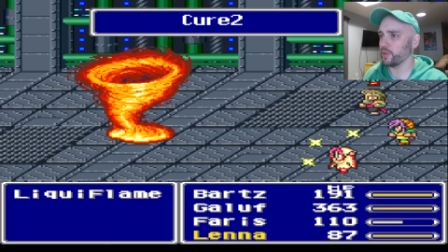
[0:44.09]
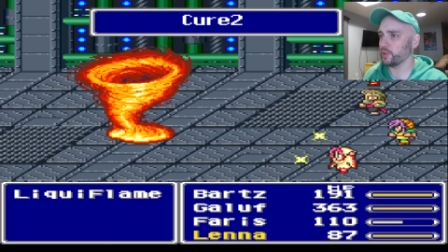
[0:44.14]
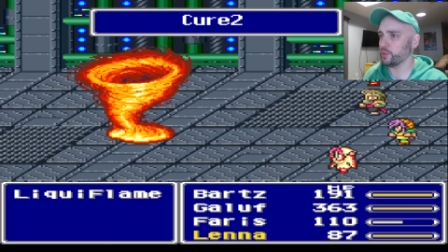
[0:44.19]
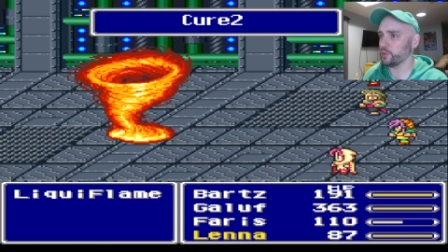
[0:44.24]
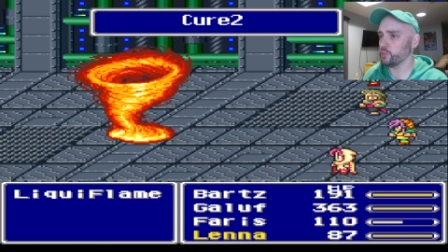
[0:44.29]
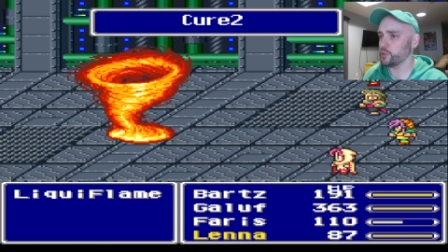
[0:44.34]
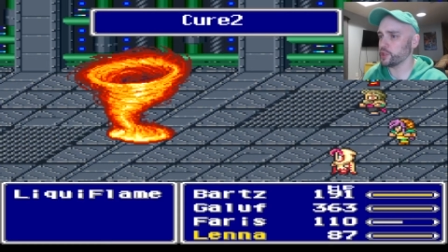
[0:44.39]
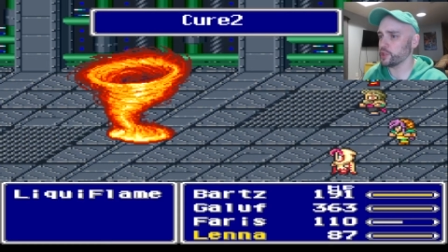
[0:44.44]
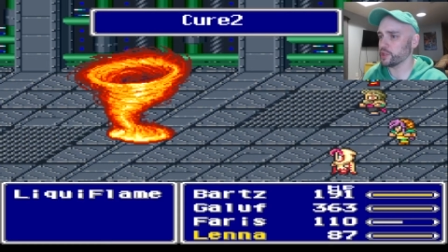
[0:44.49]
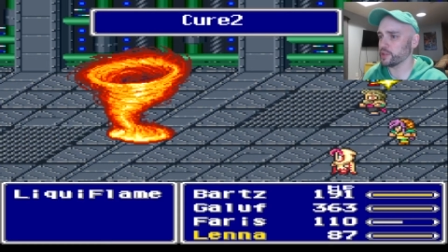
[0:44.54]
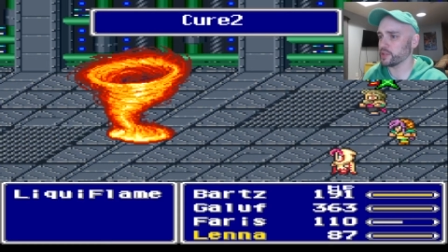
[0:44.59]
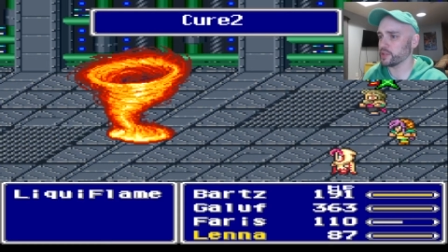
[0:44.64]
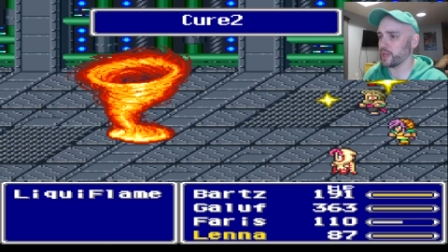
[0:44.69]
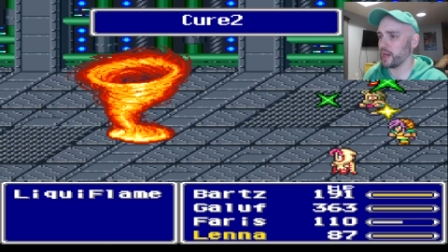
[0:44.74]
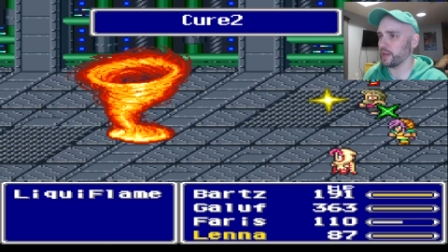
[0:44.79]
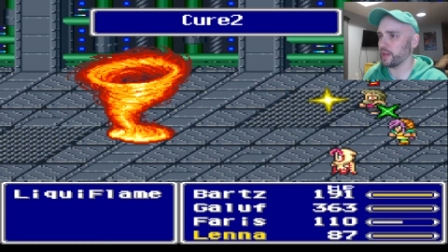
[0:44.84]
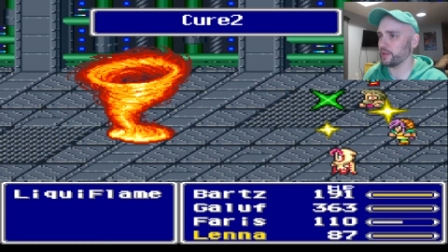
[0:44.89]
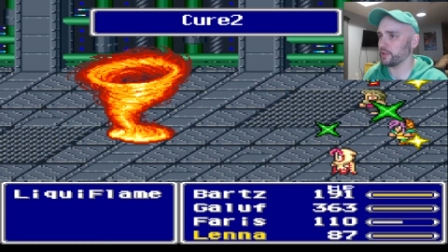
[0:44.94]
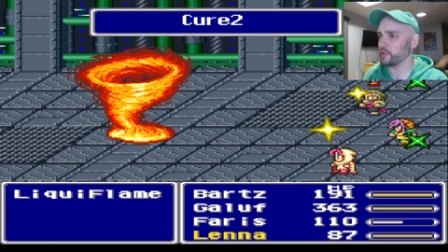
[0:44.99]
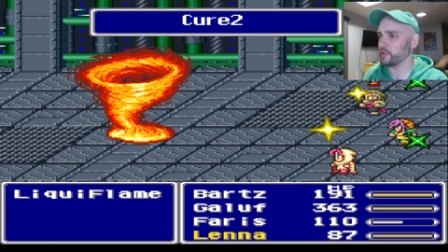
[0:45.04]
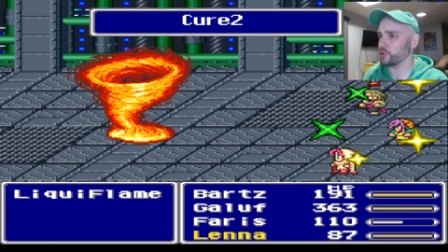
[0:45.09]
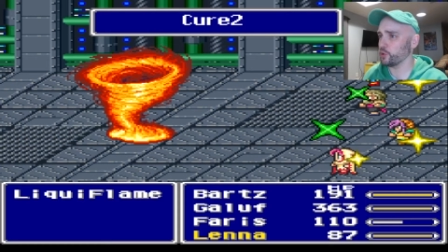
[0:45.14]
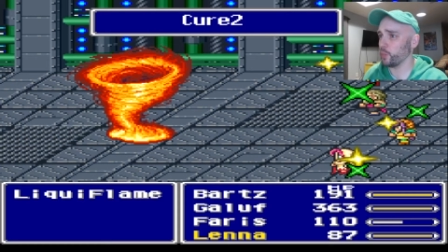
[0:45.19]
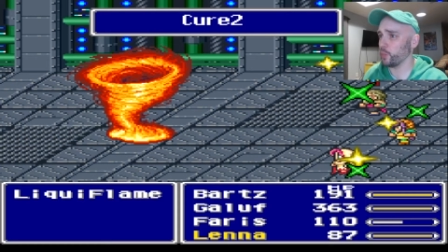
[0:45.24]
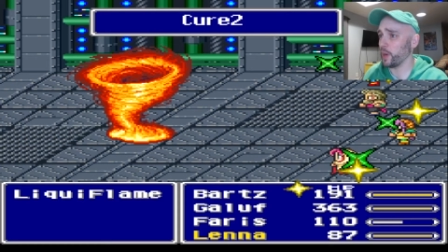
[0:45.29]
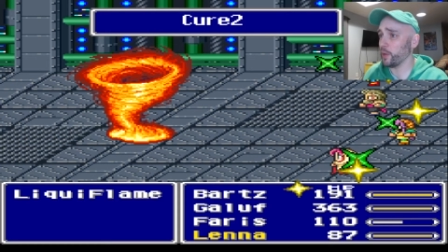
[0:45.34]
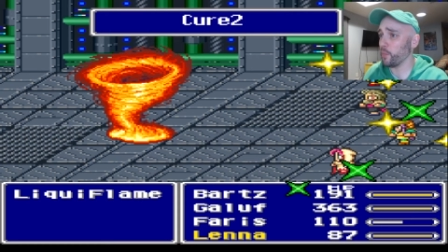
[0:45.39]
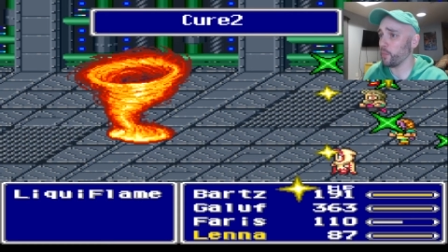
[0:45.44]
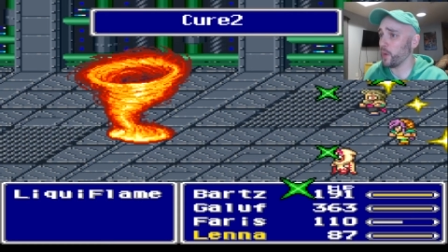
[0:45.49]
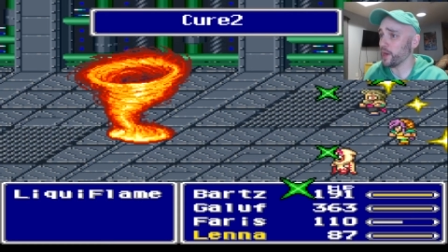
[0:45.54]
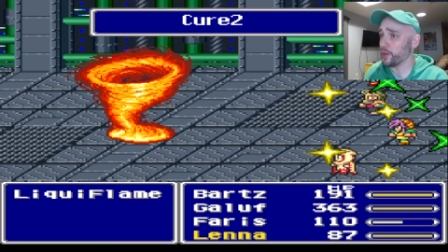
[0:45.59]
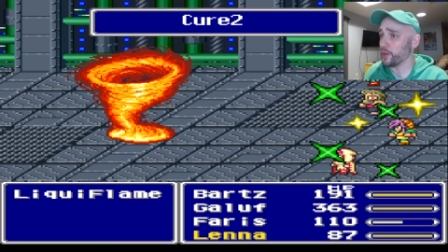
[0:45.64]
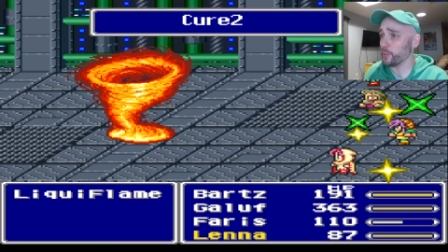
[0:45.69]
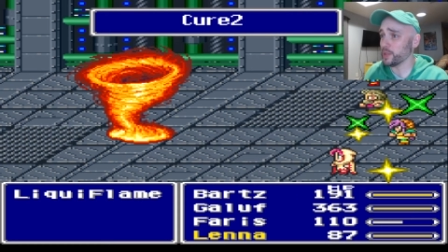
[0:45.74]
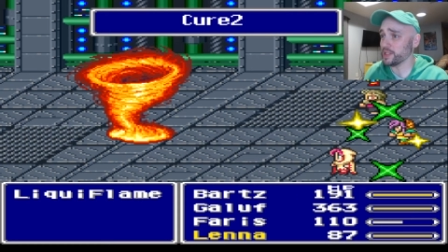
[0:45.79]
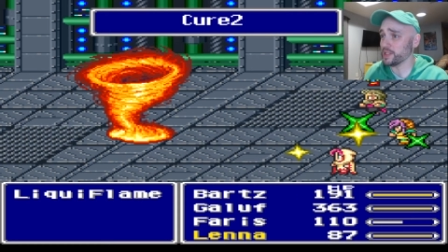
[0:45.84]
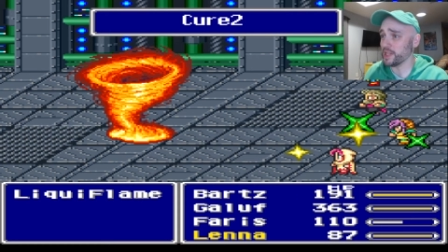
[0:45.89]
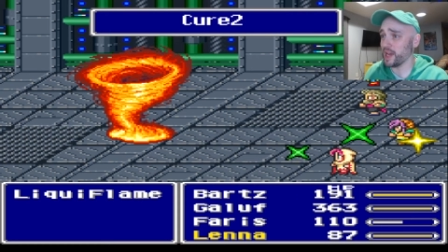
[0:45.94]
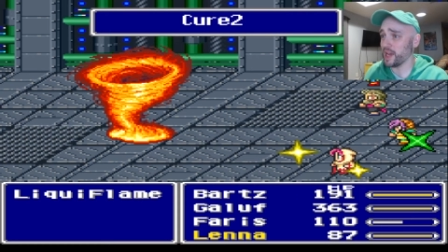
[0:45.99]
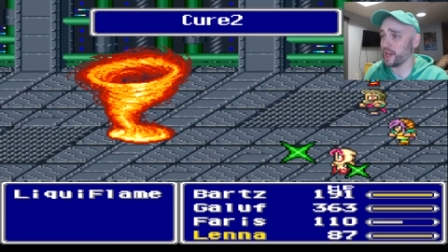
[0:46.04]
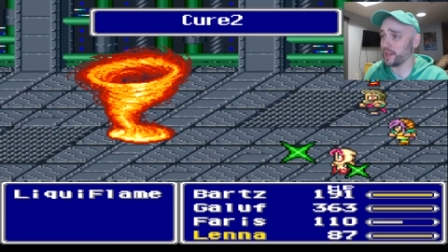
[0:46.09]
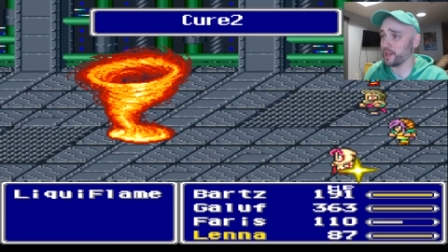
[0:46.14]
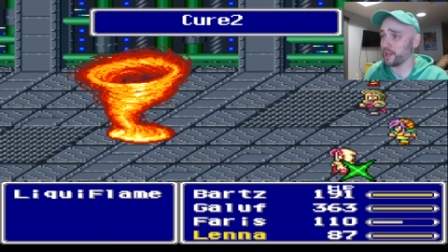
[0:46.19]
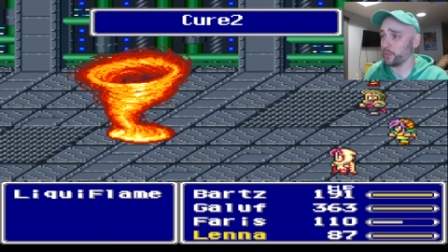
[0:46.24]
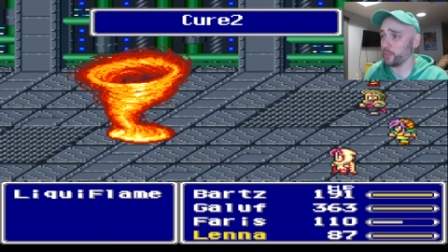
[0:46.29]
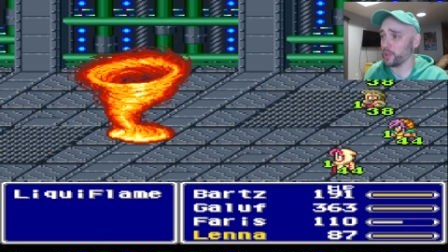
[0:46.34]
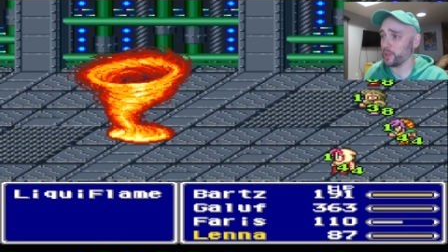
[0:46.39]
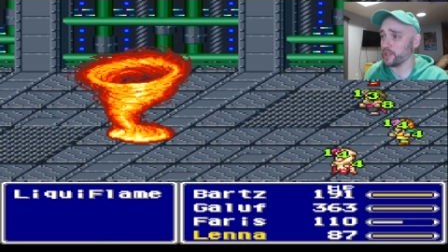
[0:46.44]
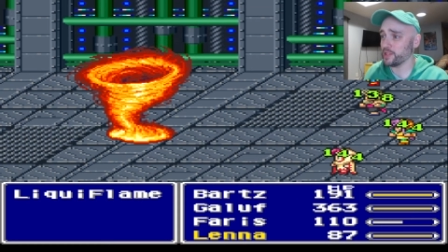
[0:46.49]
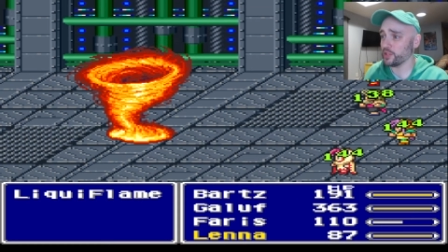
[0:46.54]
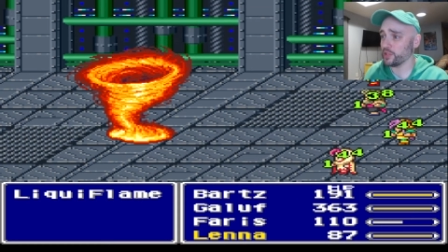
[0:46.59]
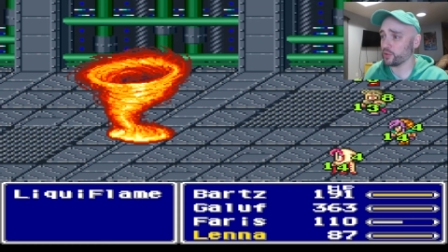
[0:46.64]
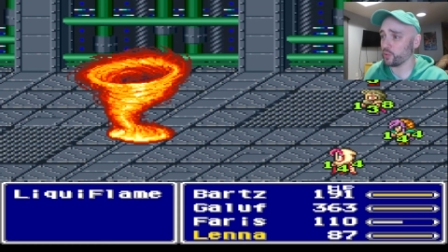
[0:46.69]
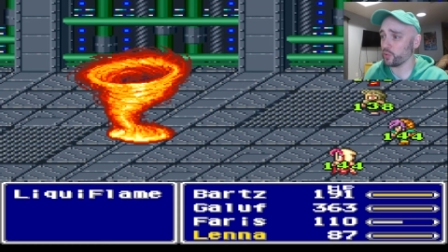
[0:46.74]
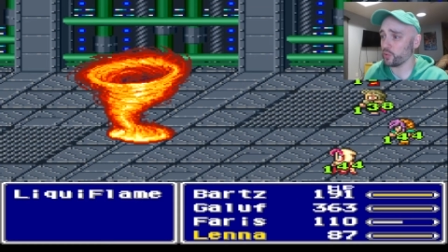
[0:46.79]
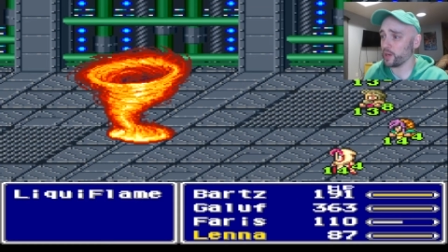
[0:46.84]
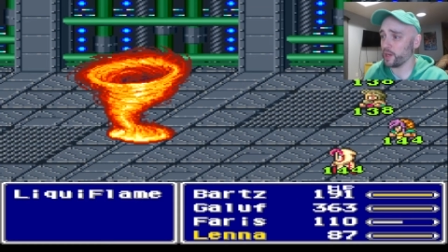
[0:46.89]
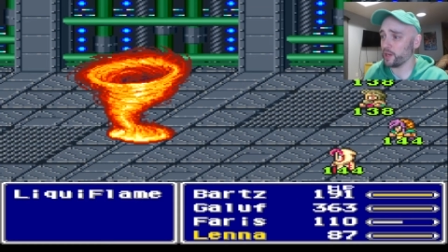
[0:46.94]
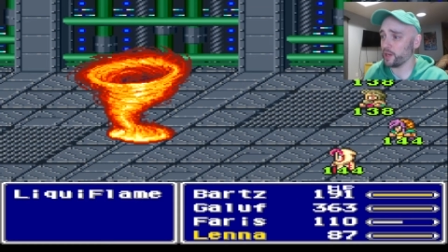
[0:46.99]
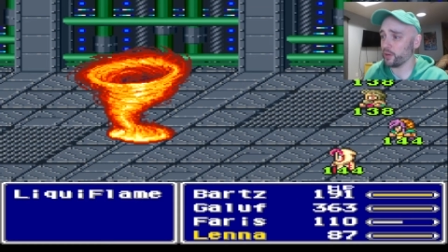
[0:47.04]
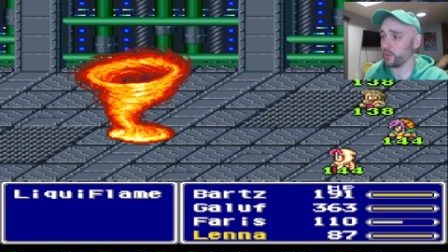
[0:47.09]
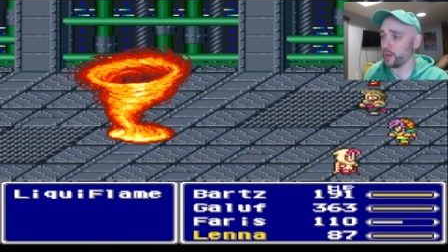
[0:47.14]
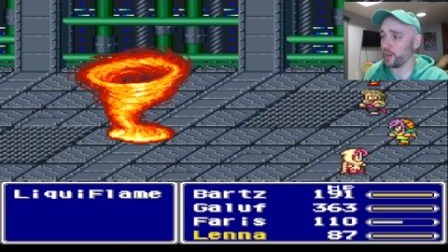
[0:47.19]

Ooches. I do I want to attack it when he's a tornado?